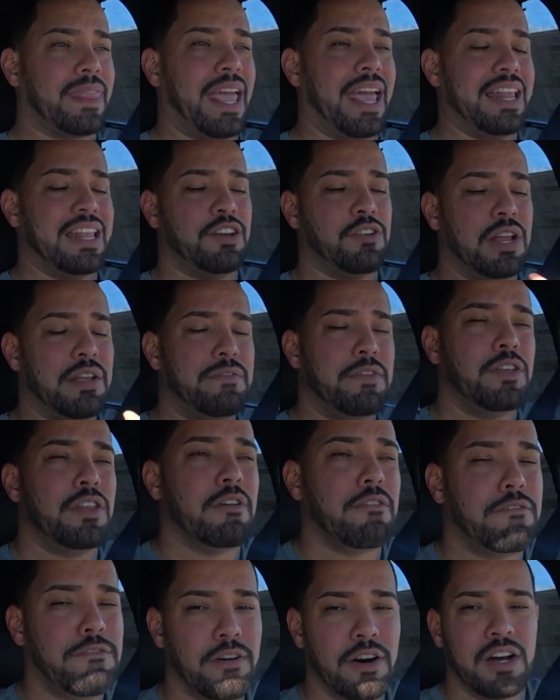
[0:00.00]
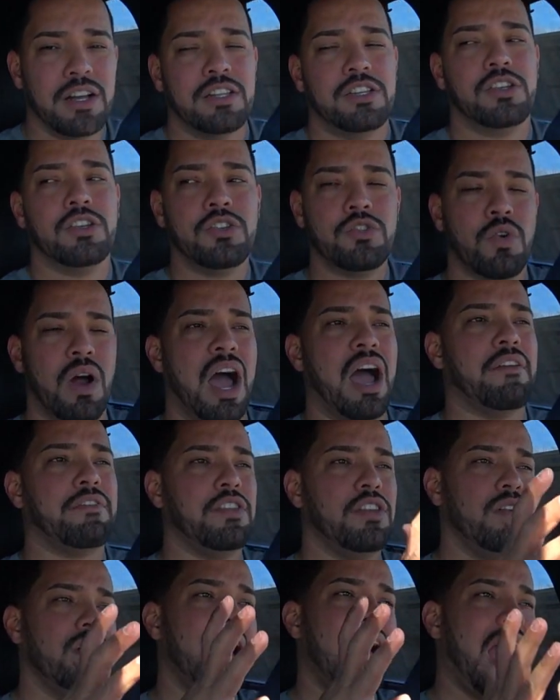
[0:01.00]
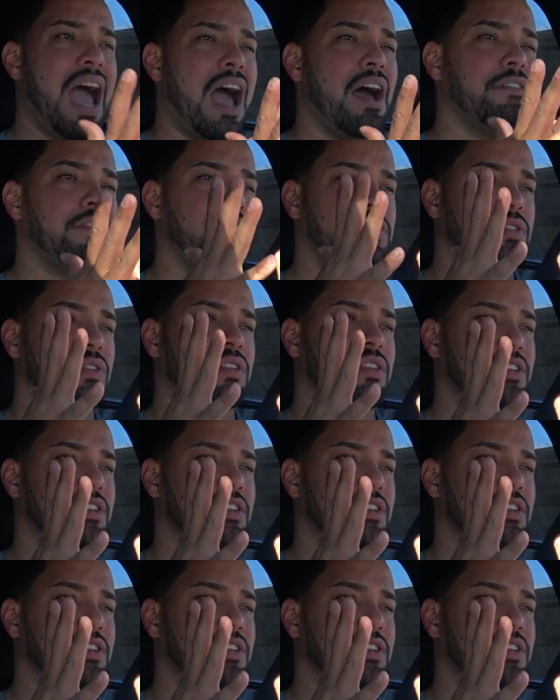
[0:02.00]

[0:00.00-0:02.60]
and give you the fun to drive, you have to